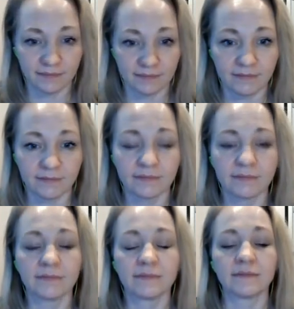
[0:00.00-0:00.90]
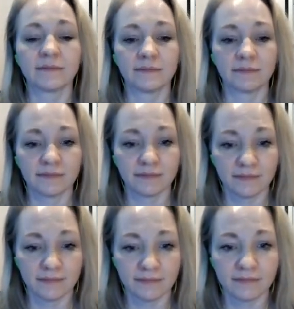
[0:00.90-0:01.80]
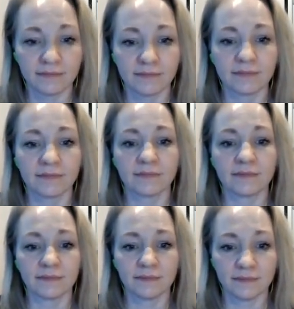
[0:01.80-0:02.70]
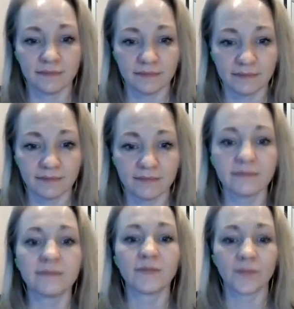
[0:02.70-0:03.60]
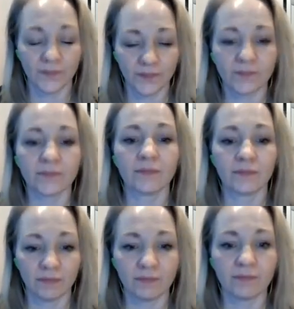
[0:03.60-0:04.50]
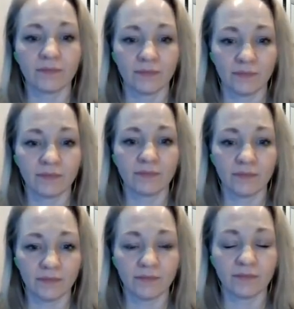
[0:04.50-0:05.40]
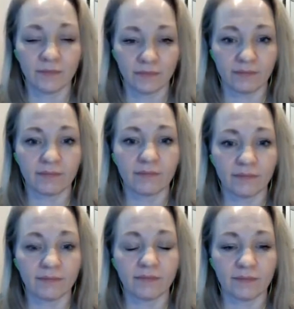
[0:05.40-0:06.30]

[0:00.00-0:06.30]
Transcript: (not speaking)